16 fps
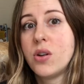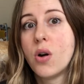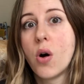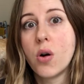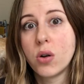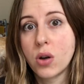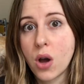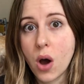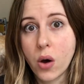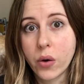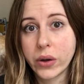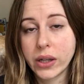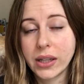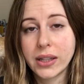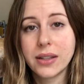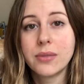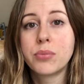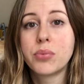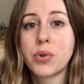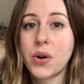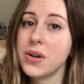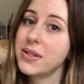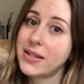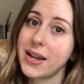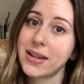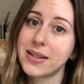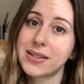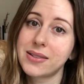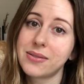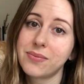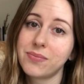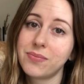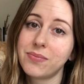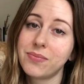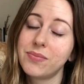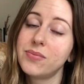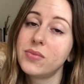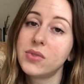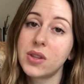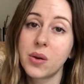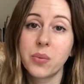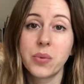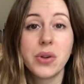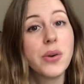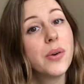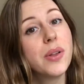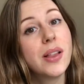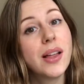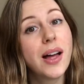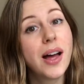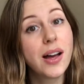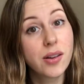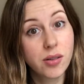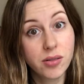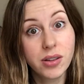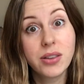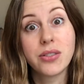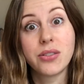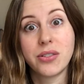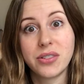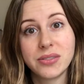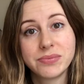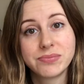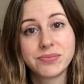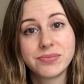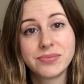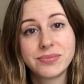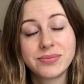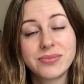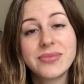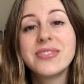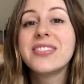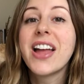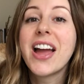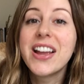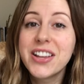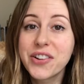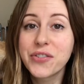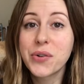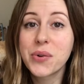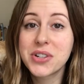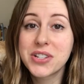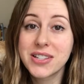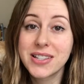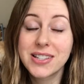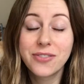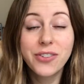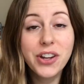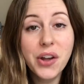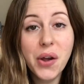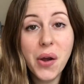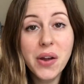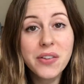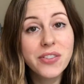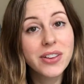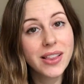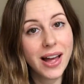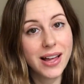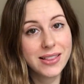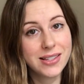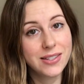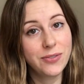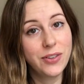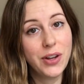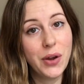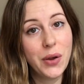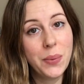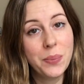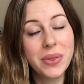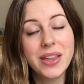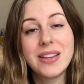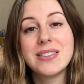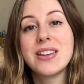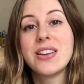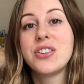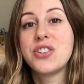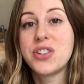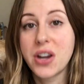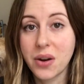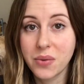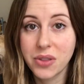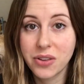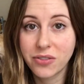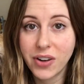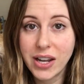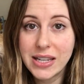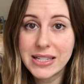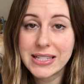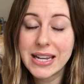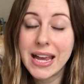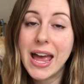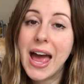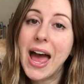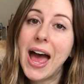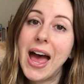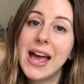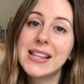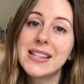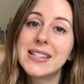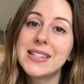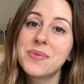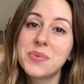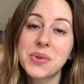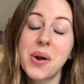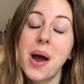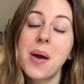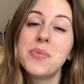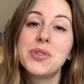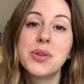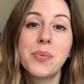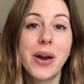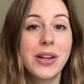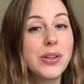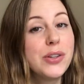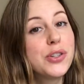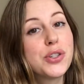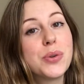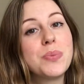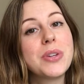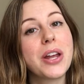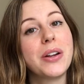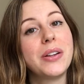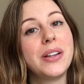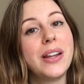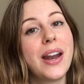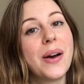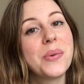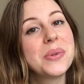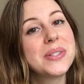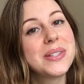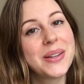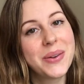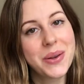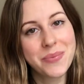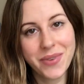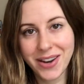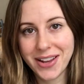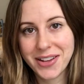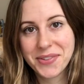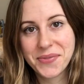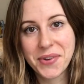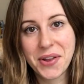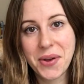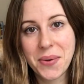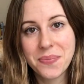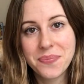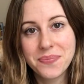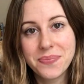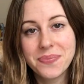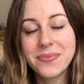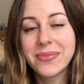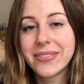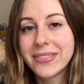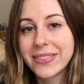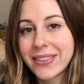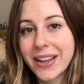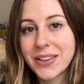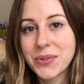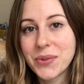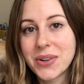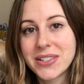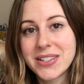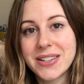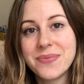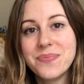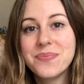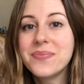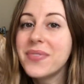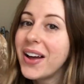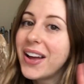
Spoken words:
ongoing process that we all are going through. Thank you for watching this video. If you like this video, please share it with a friend and subscribe to my YouTube channel, and I will see you in my next video. Thanks for watching.